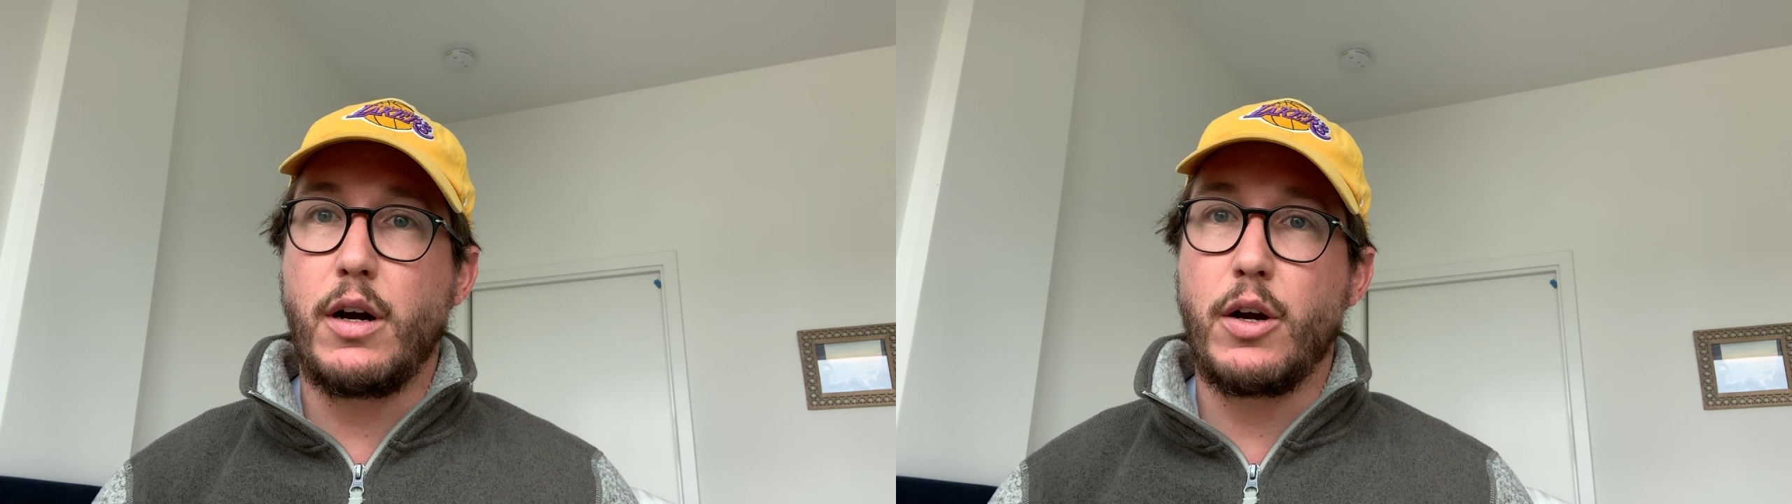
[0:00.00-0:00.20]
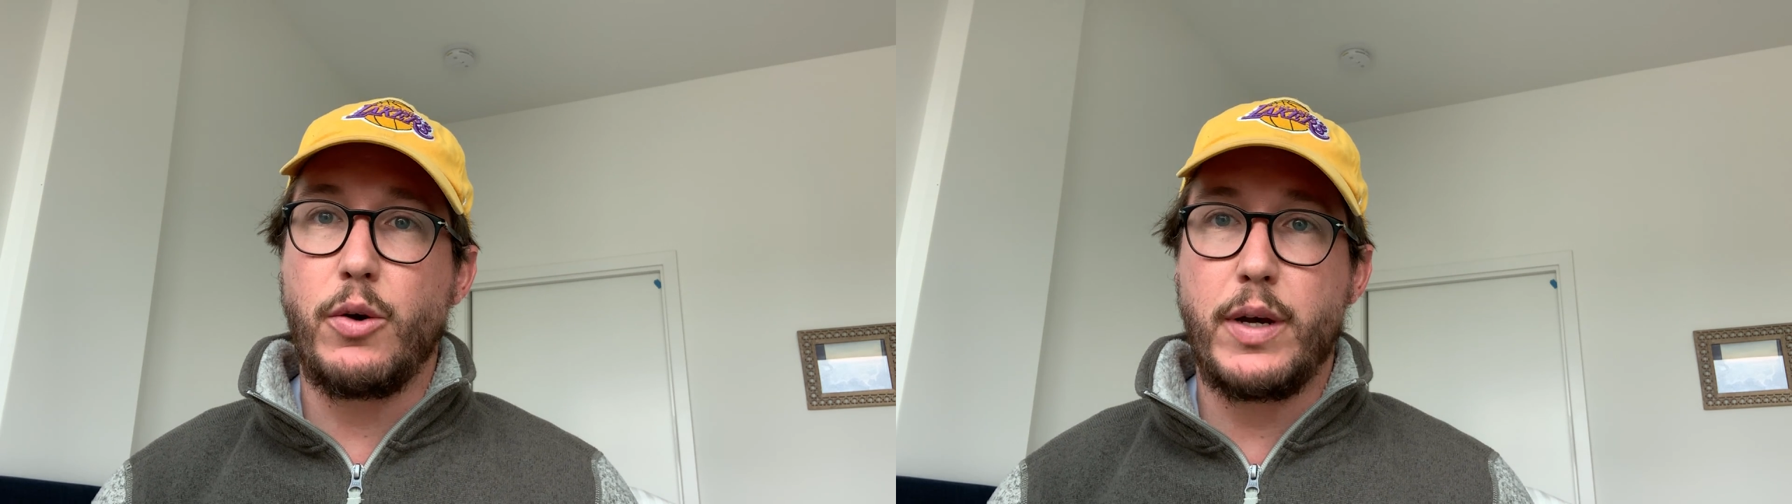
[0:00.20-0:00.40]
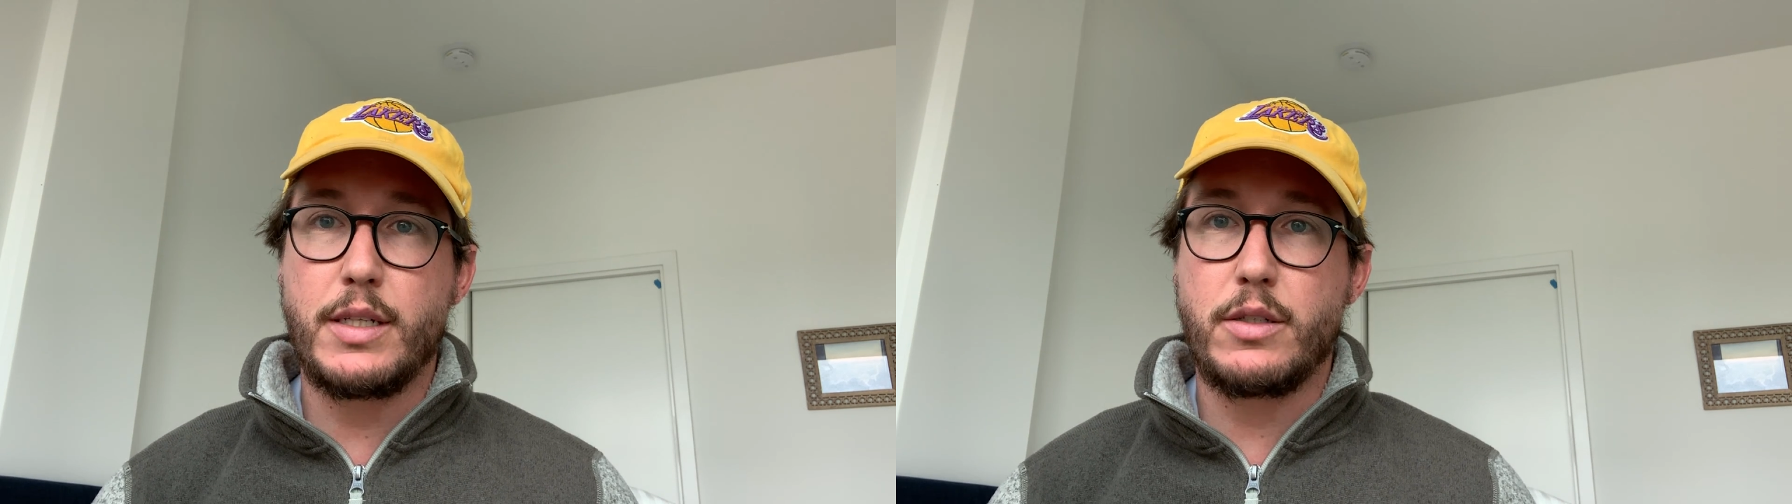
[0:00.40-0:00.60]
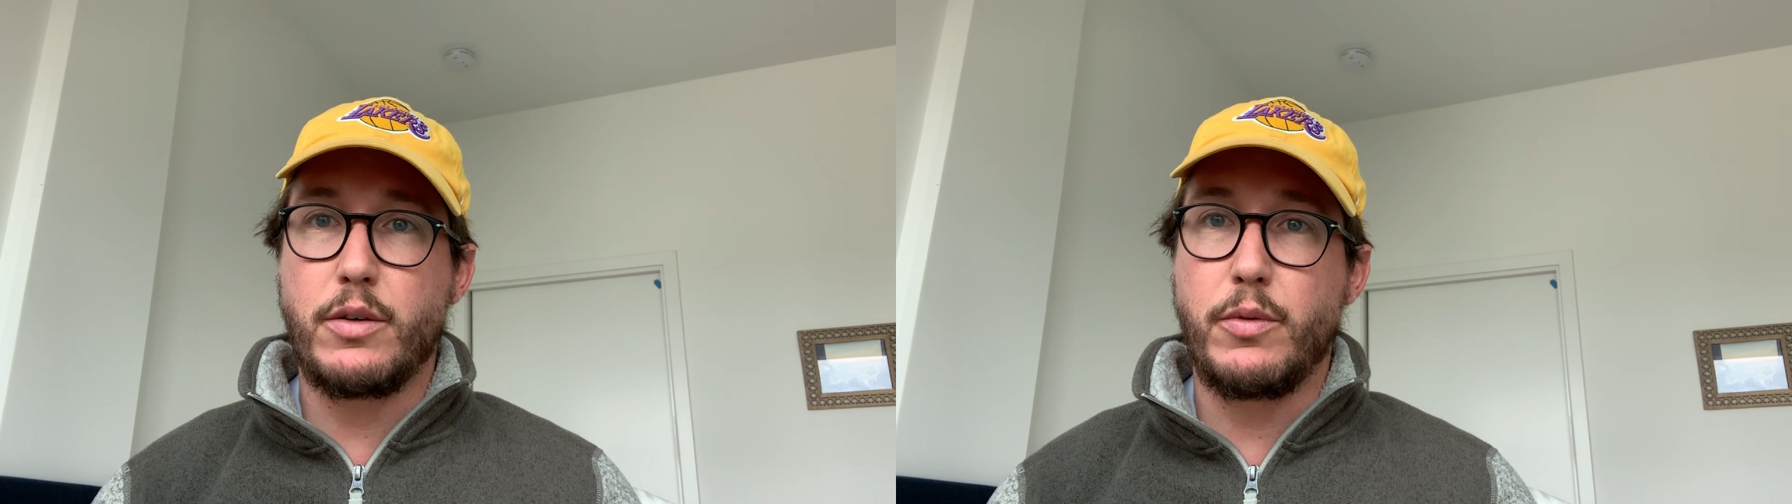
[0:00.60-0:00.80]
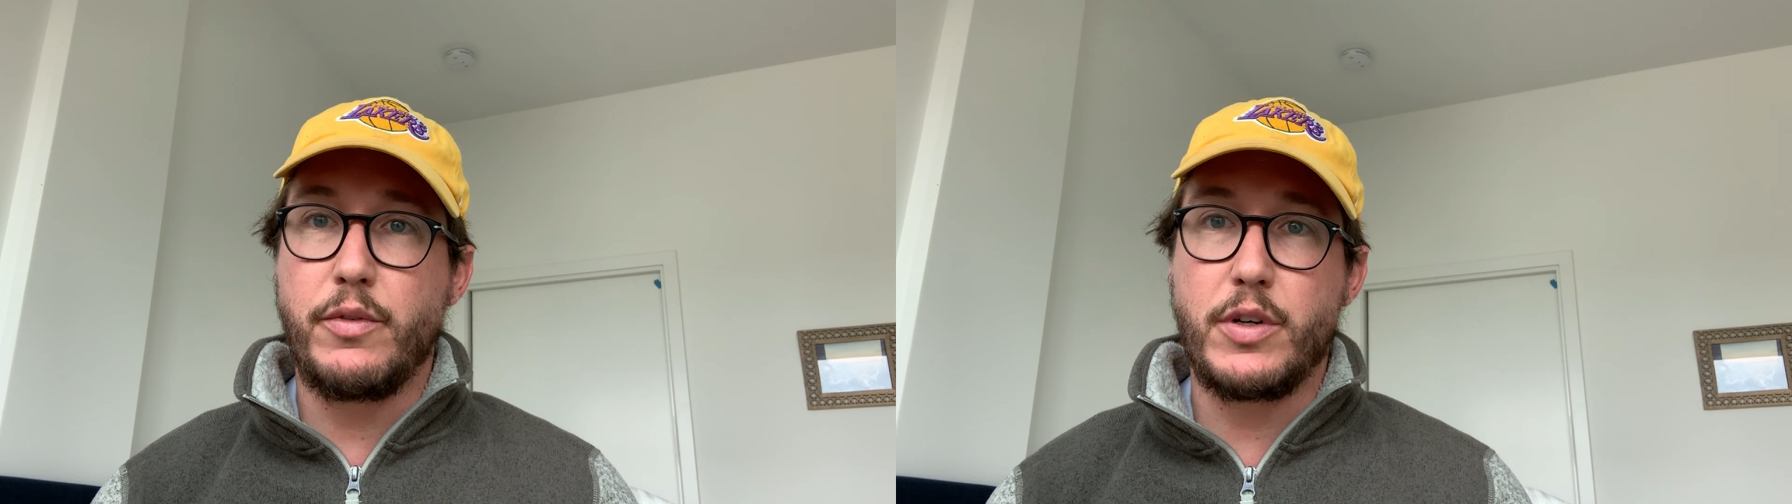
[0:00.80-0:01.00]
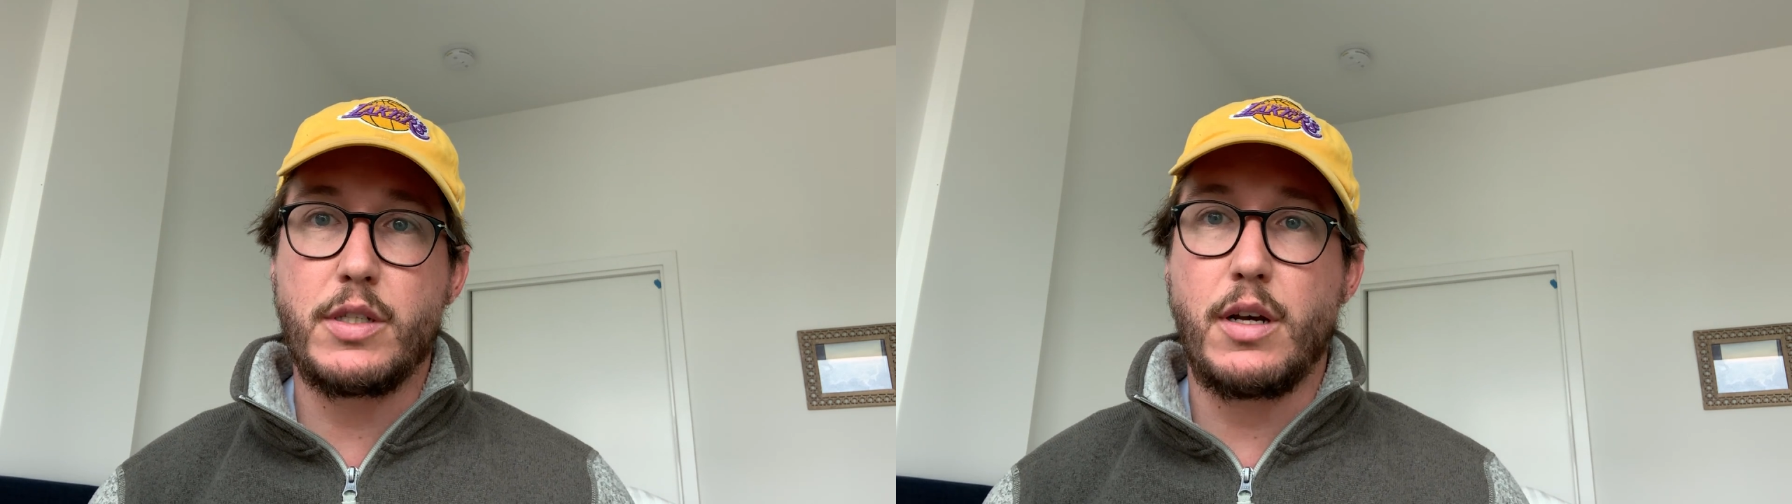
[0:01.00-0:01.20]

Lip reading: ROS or reverse